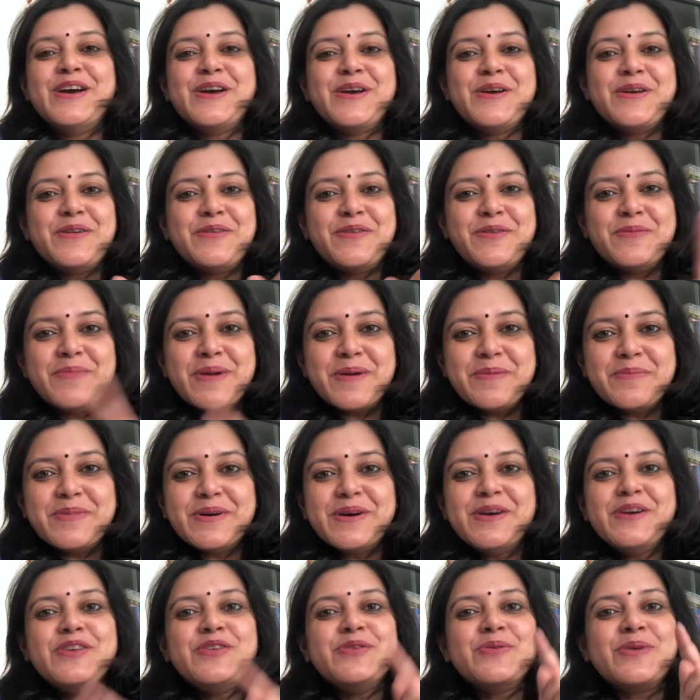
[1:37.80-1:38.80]
remember,
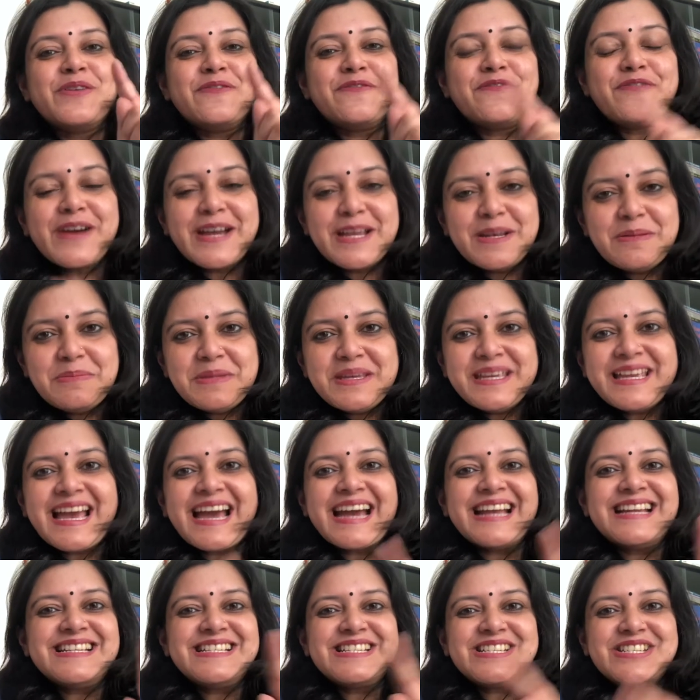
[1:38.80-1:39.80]
you can find me
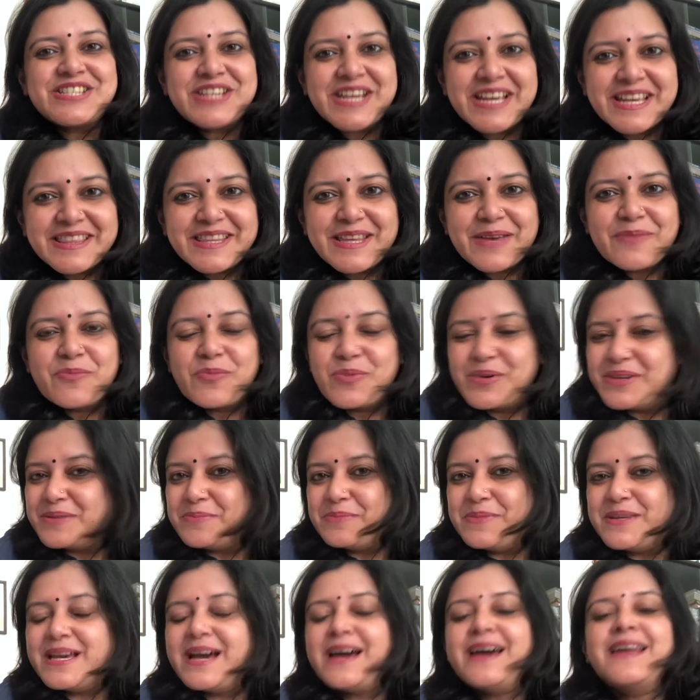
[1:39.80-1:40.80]
and share them with
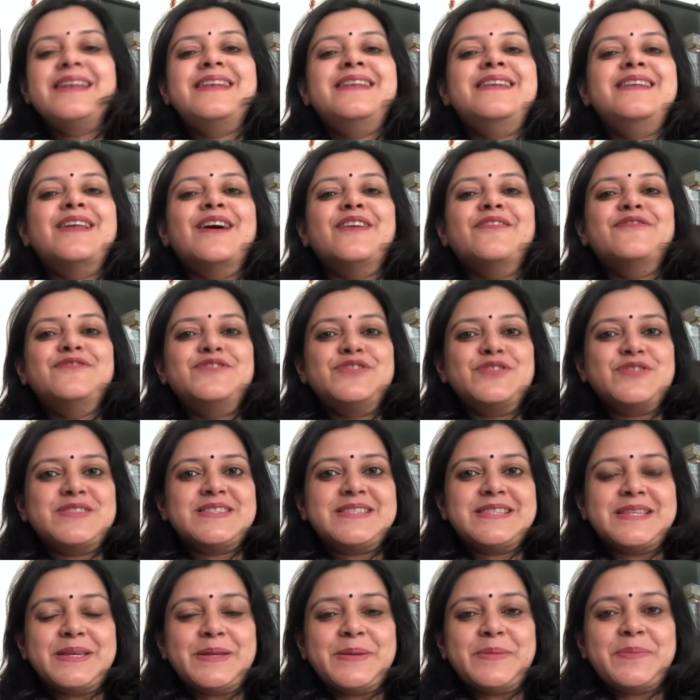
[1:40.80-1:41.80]
me. I'd love to
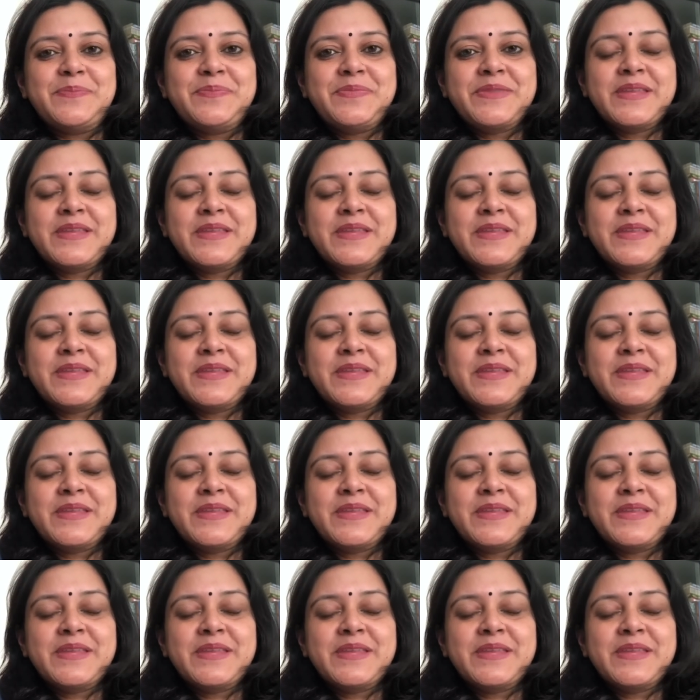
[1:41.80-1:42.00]
see.